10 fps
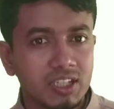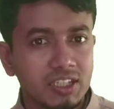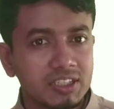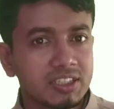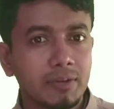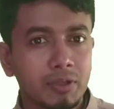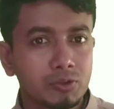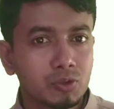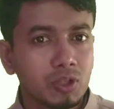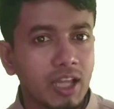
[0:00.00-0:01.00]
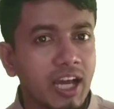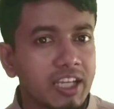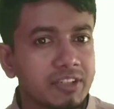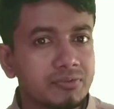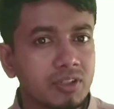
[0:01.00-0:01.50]
it is about to
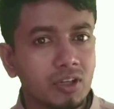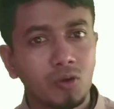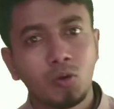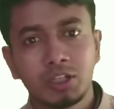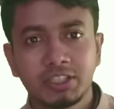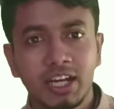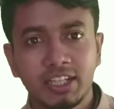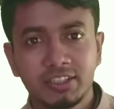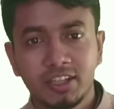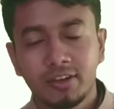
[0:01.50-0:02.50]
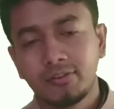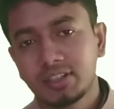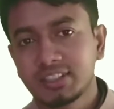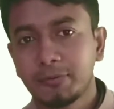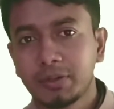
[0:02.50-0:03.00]
live or die for
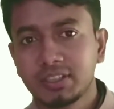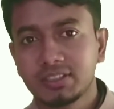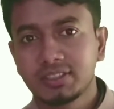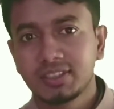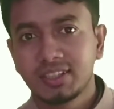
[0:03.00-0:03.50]
Japanese.